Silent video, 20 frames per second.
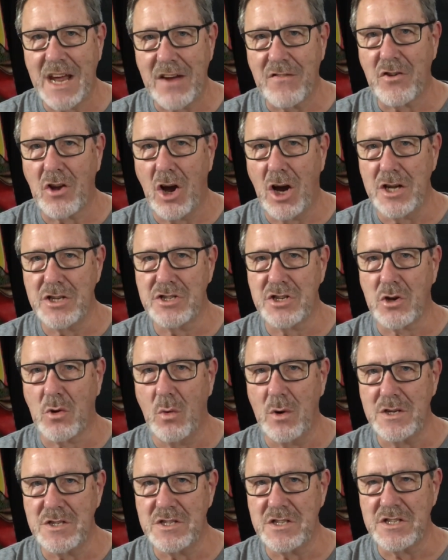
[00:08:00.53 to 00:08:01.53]
have
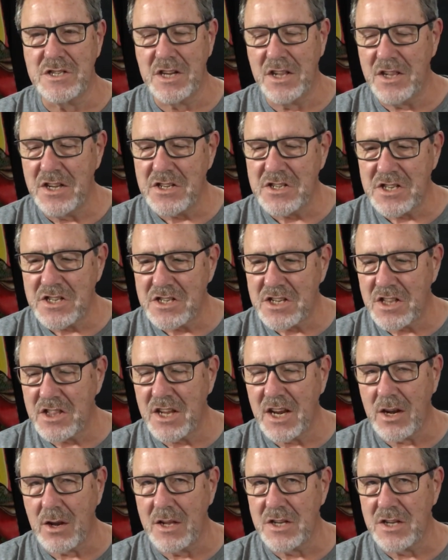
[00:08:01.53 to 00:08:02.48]
consequences. And this is the thing.